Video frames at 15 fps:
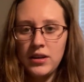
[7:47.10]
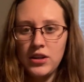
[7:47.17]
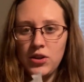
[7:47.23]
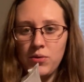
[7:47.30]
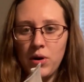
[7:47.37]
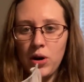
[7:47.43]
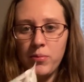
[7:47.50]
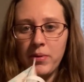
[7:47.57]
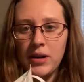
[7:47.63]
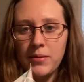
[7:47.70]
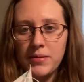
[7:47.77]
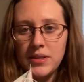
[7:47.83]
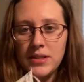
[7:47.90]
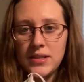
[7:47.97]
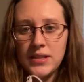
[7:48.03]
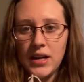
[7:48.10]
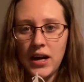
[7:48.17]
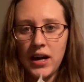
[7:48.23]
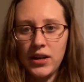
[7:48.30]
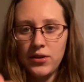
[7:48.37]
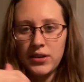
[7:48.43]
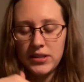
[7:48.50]
you open up the
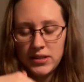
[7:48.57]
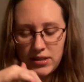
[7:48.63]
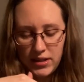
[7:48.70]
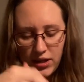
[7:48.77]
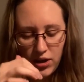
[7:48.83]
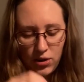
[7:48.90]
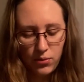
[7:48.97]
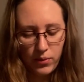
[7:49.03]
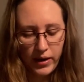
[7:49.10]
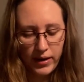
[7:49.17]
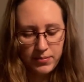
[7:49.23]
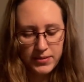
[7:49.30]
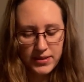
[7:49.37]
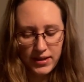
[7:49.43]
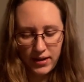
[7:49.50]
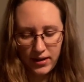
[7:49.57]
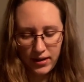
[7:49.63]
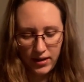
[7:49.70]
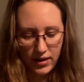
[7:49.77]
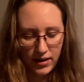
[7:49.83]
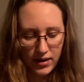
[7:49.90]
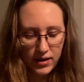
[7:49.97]
side, you can stick your wipes
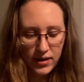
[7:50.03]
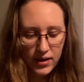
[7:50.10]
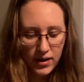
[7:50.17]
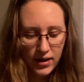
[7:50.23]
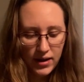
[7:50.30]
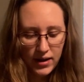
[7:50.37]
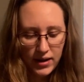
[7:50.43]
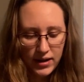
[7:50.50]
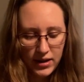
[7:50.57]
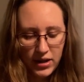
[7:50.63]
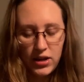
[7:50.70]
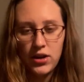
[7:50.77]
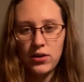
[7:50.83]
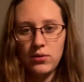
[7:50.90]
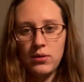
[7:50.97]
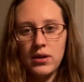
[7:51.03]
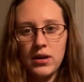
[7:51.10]
in, you know,